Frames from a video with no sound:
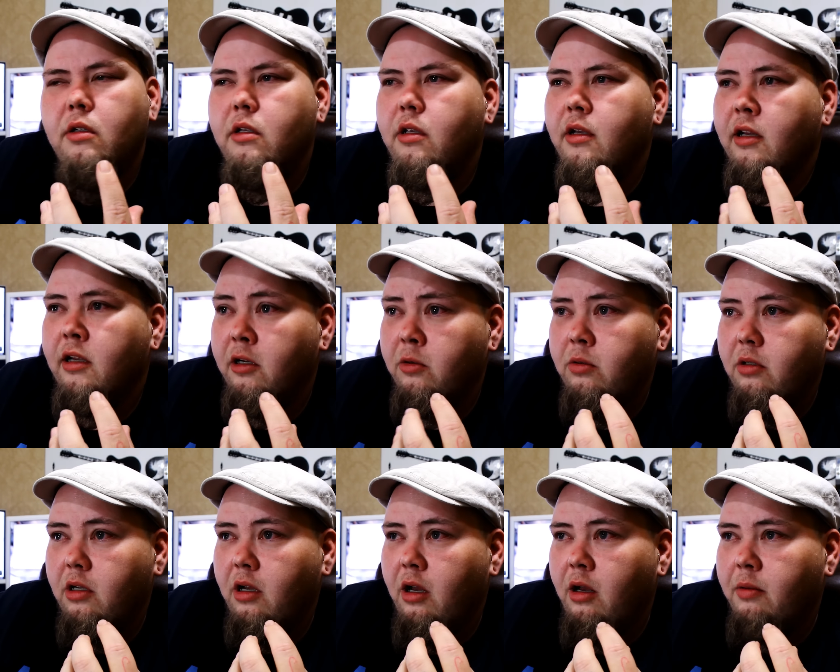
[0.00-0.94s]
You
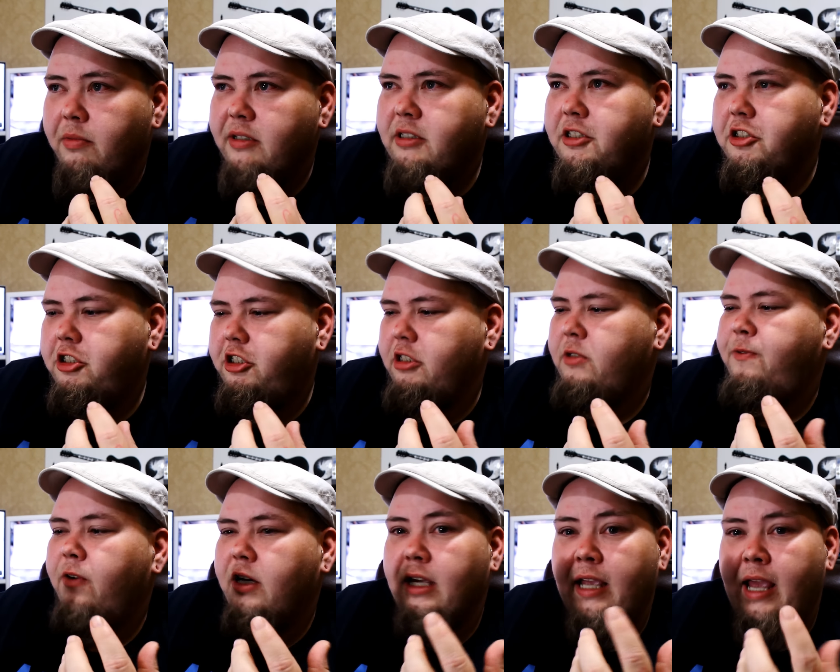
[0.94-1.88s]
know, this is just
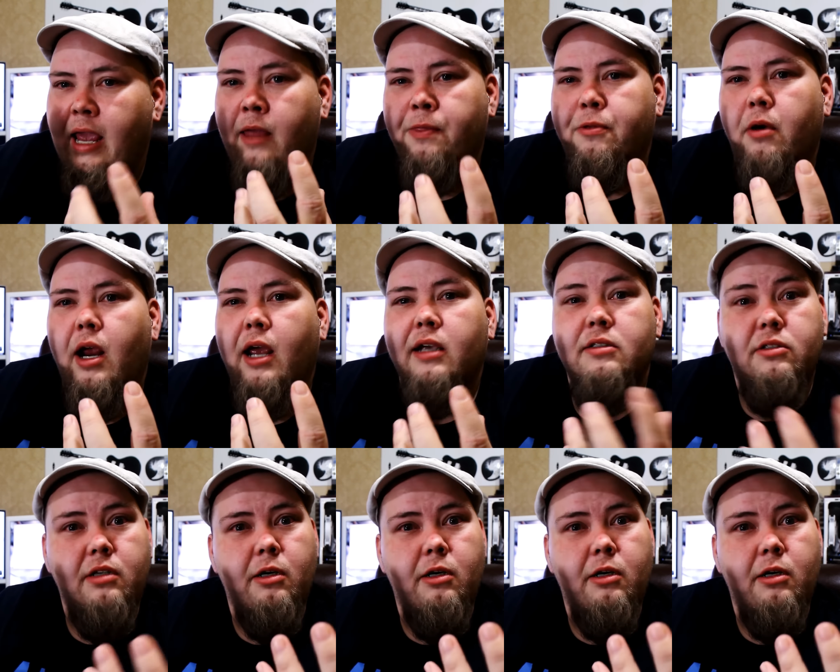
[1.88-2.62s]
fucking anthrax.